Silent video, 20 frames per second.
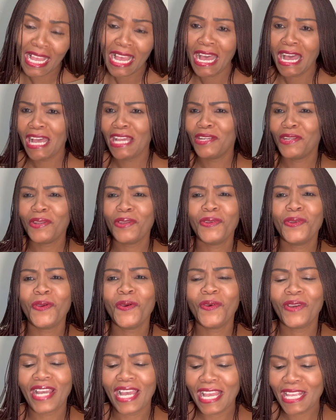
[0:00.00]
I don't
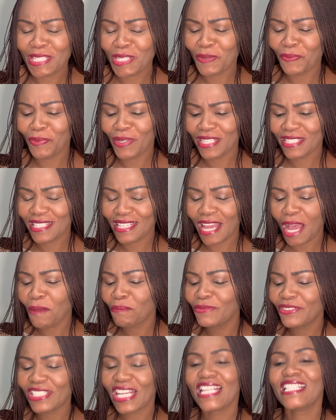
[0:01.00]
know, guys, but
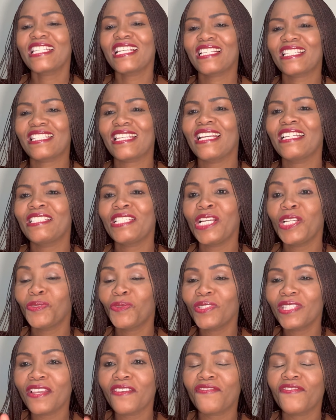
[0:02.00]
I'm just excited
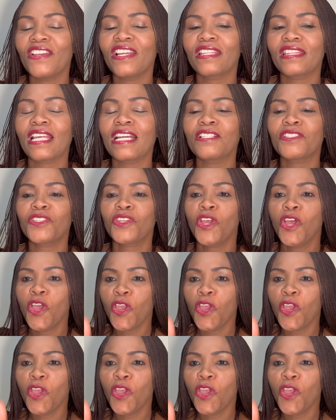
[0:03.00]
with the fact that